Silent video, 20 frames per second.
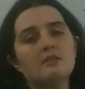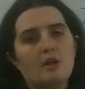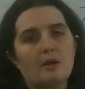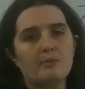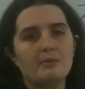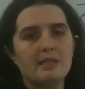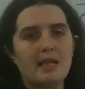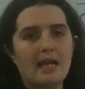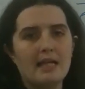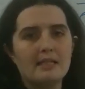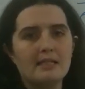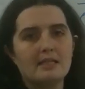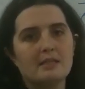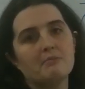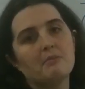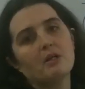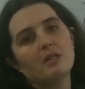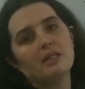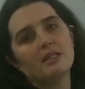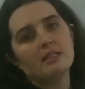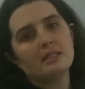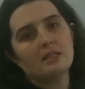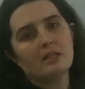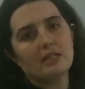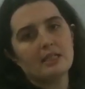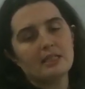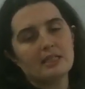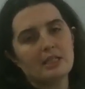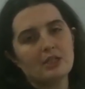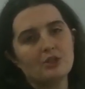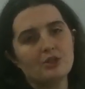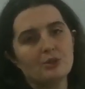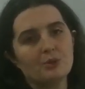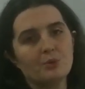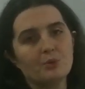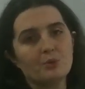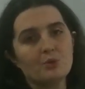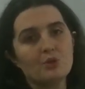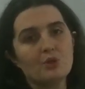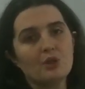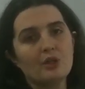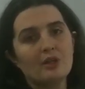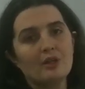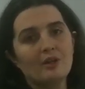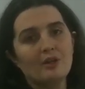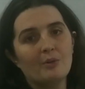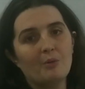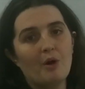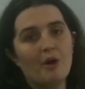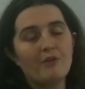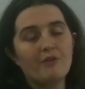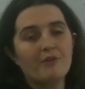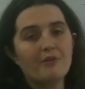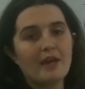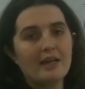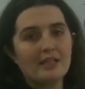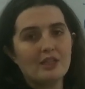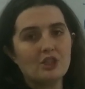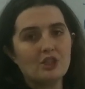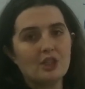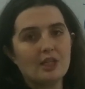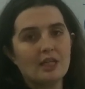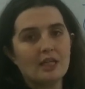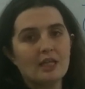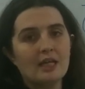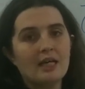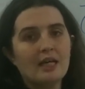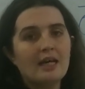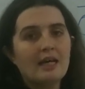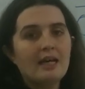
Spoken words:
times 10 to the minus 19 joules worth of energy.